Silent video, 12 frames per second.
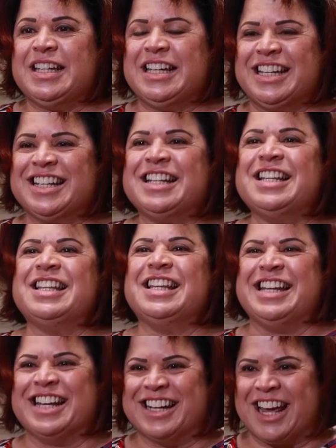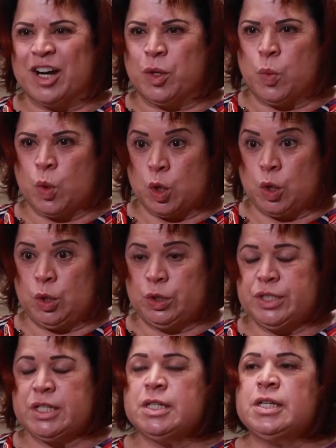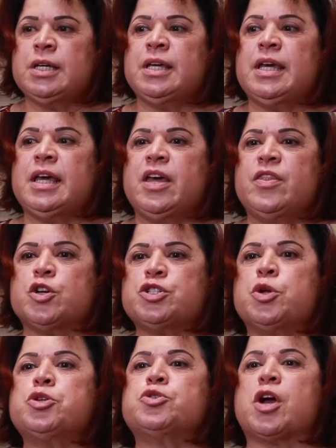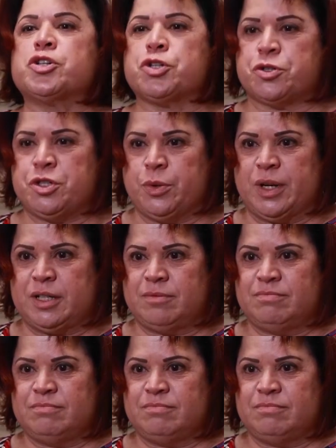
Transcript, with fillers: in the neonatal world, there's no structure to it.